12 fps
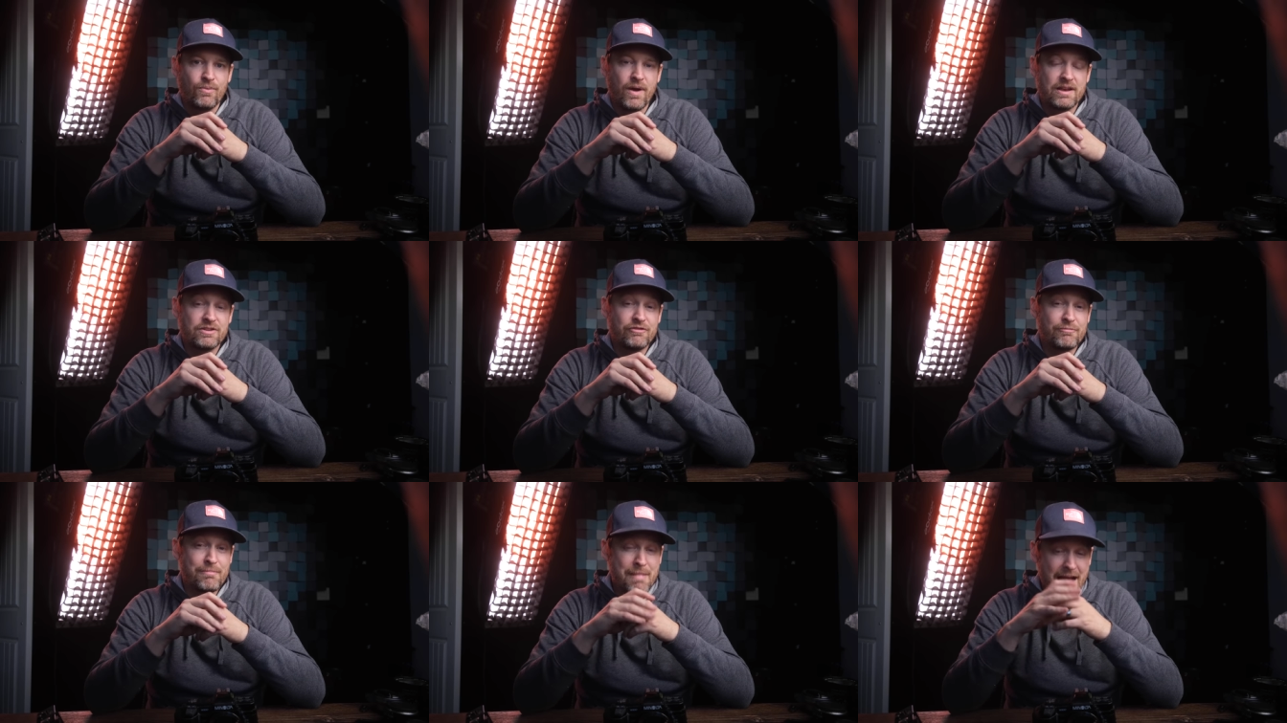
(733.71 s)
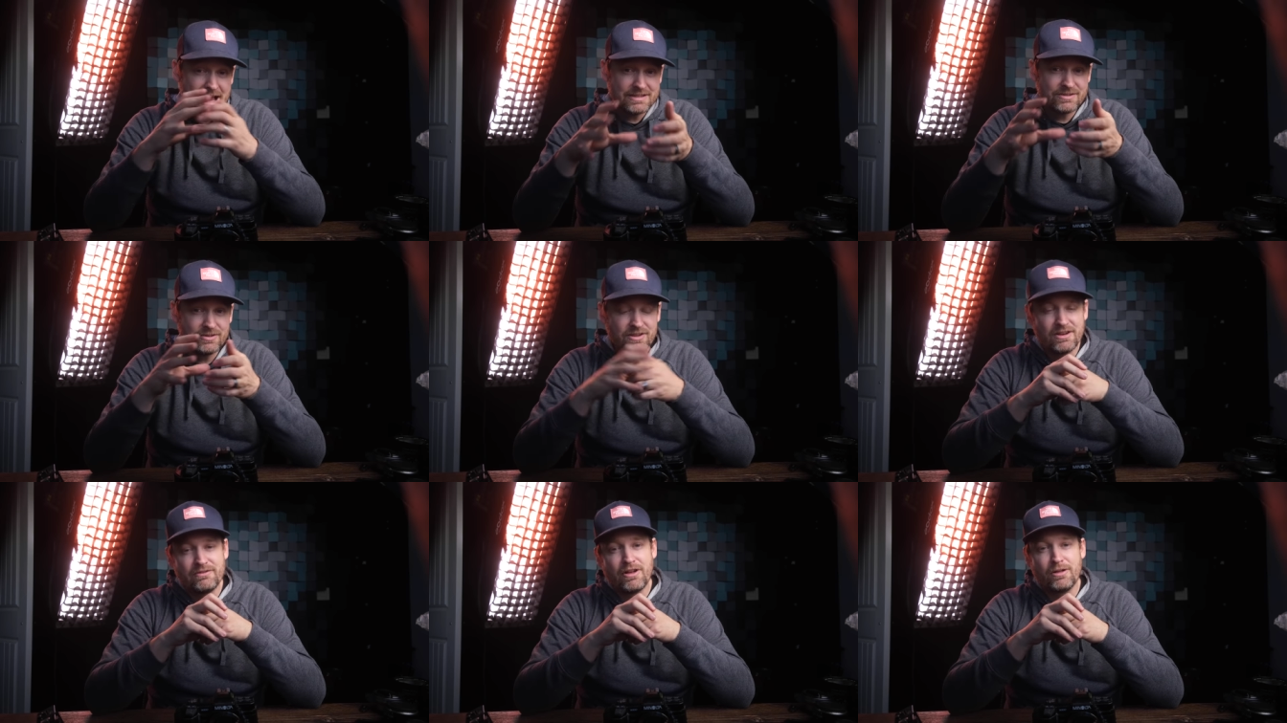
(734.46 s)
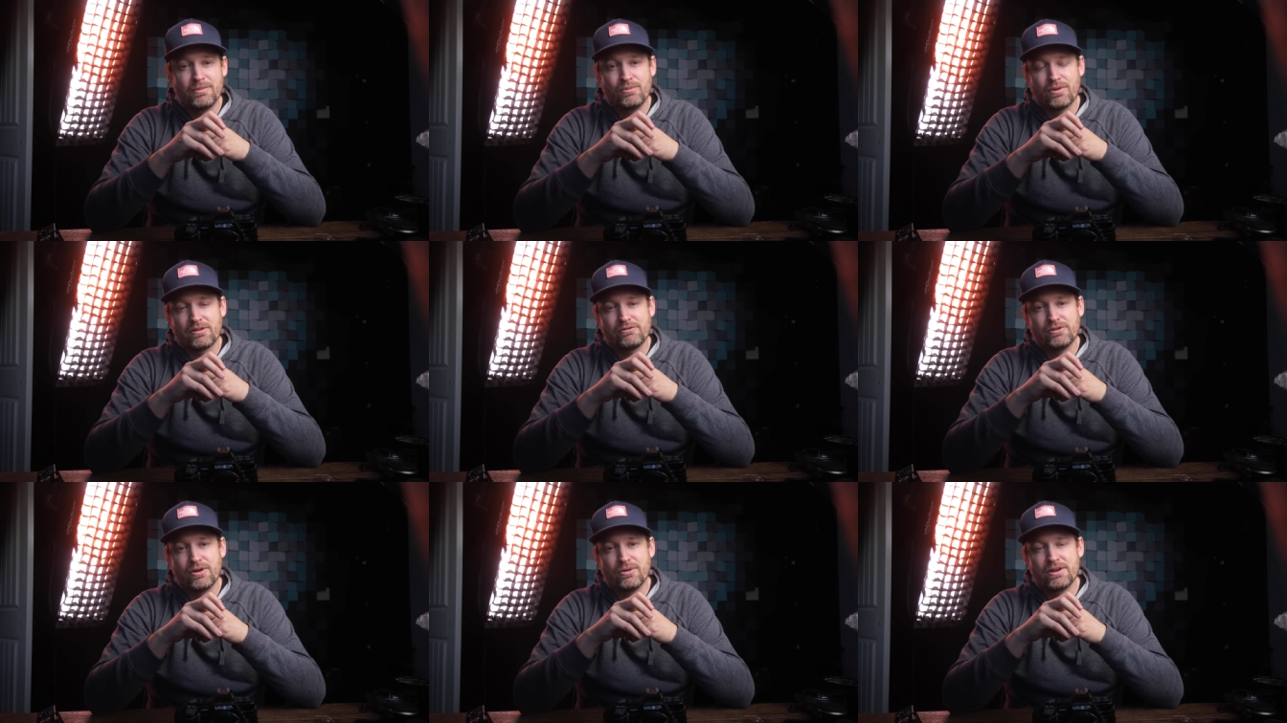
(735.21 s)
when you've mastered the development
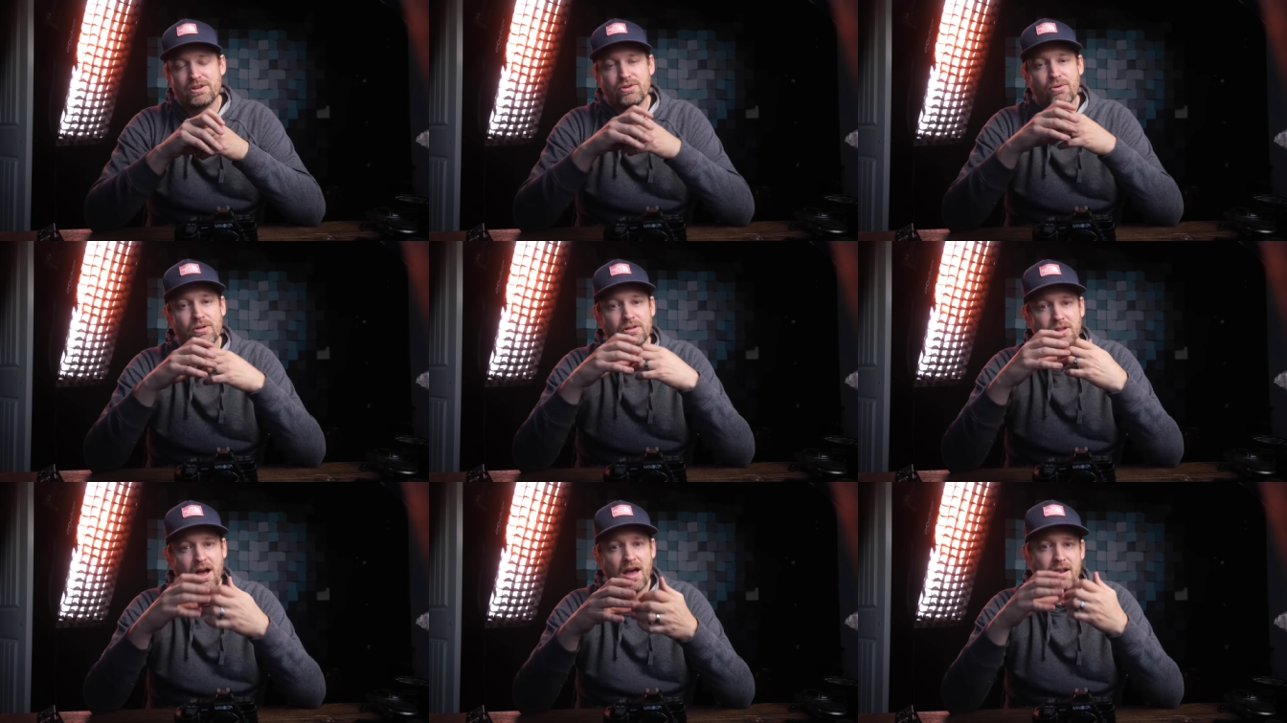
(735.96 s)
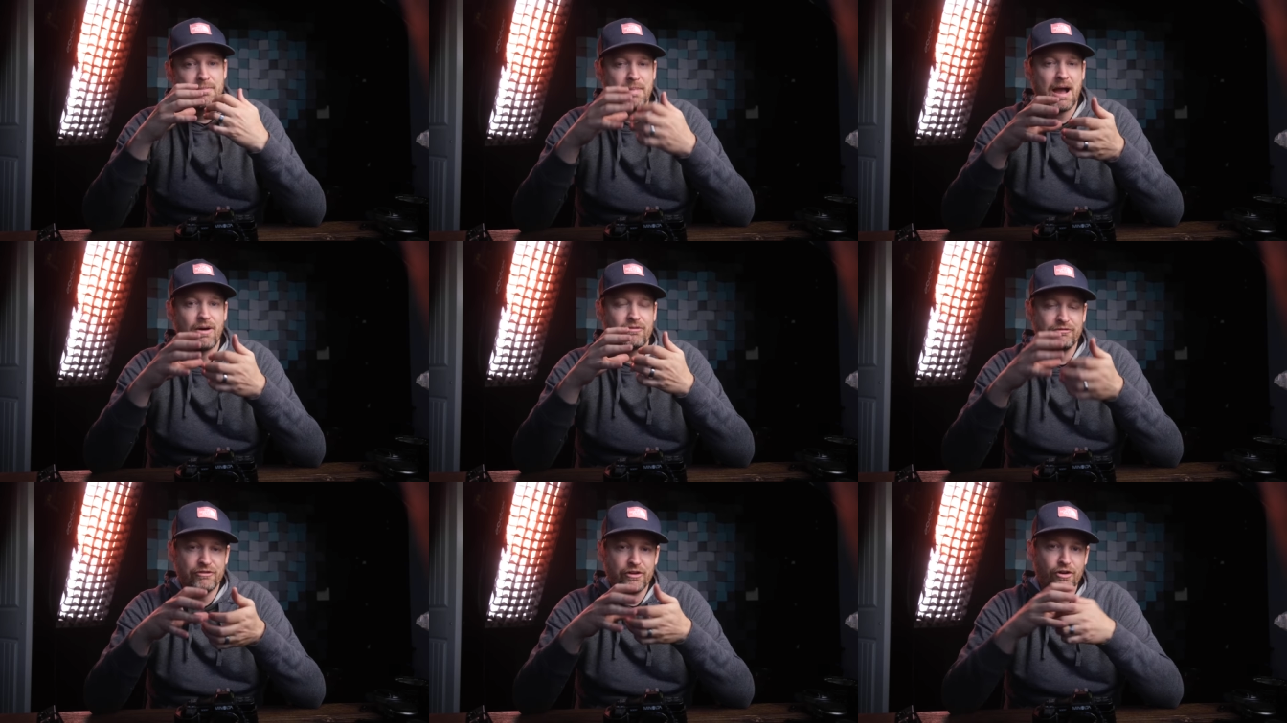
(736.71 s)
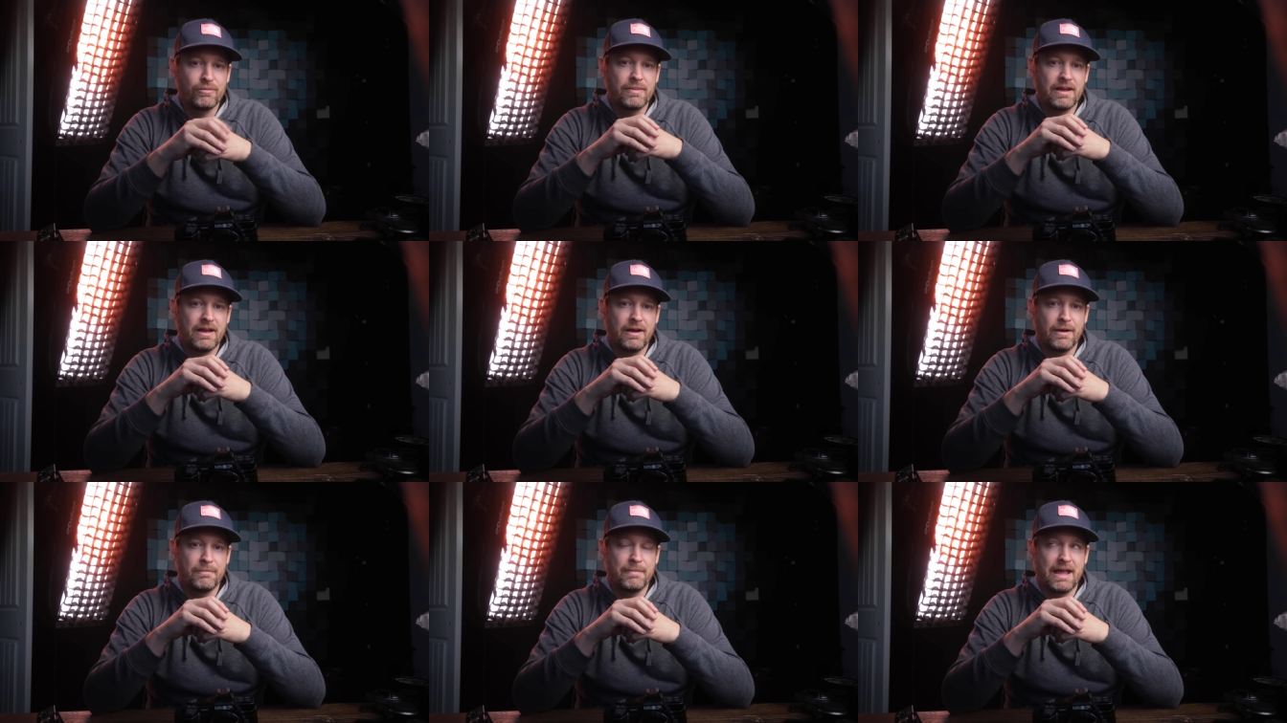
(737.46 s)
workflow and you know a lot about film
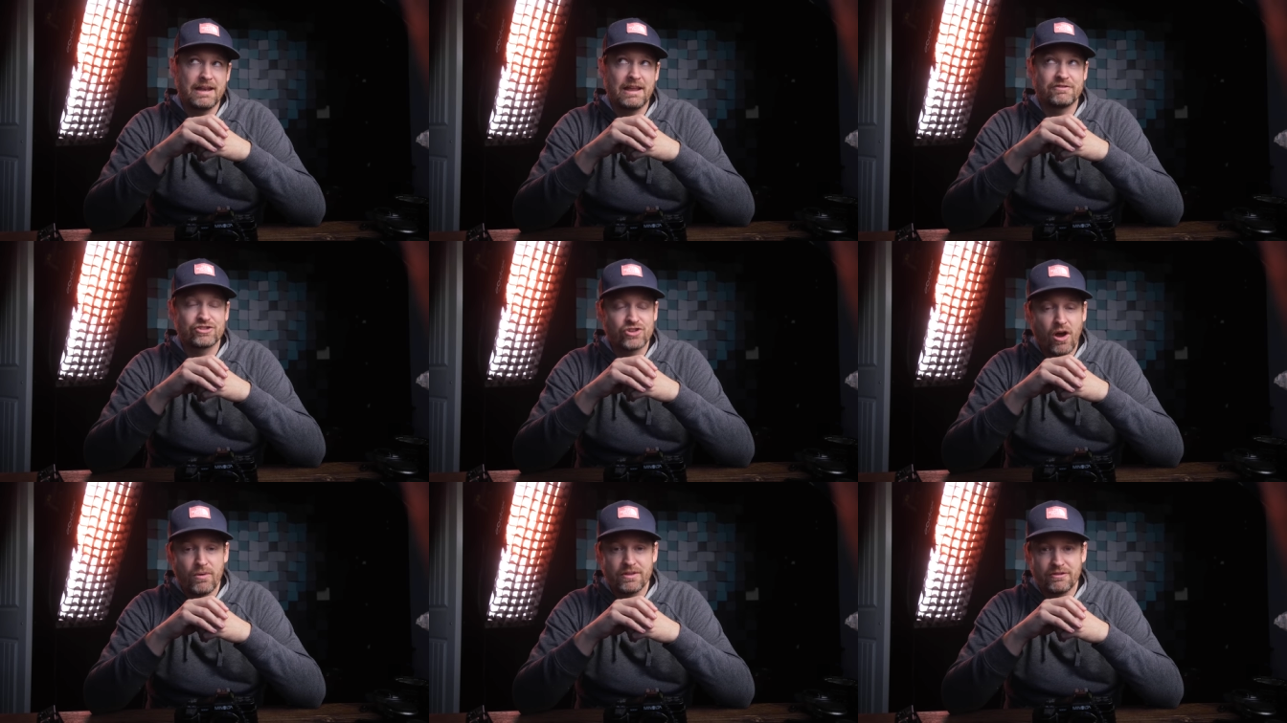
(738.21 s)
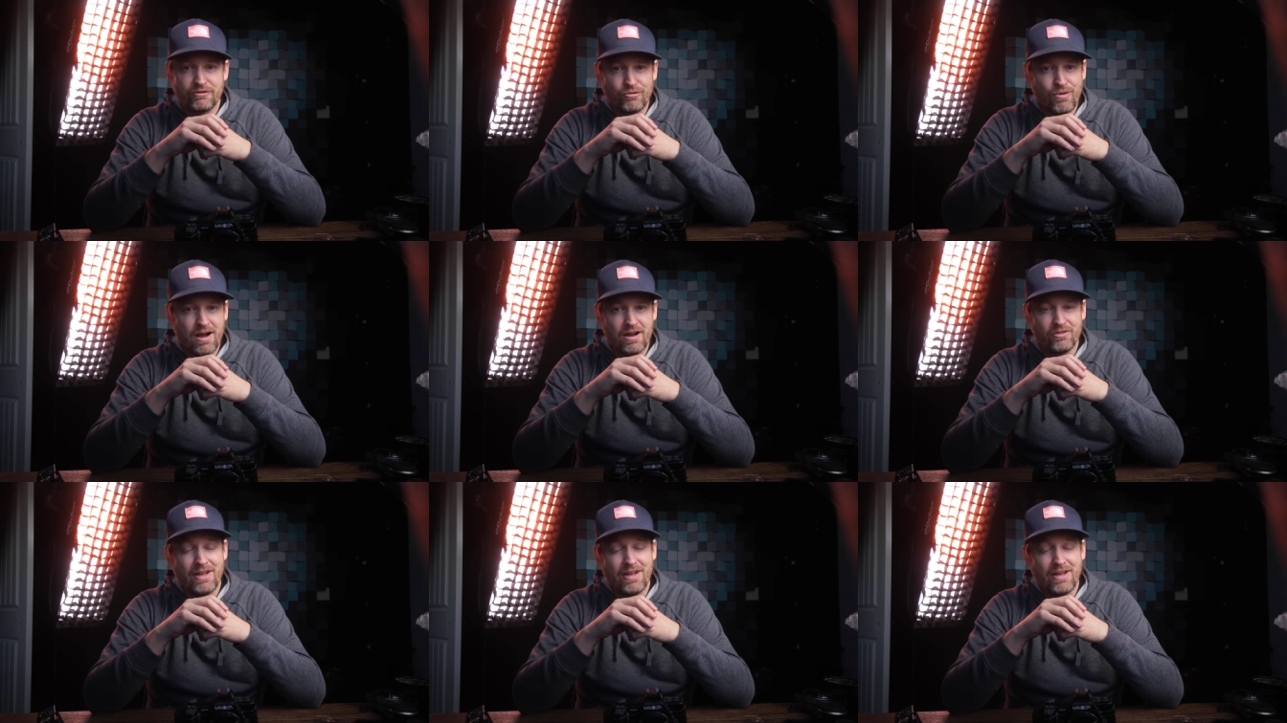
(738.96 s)
um, and have shot with it for a while.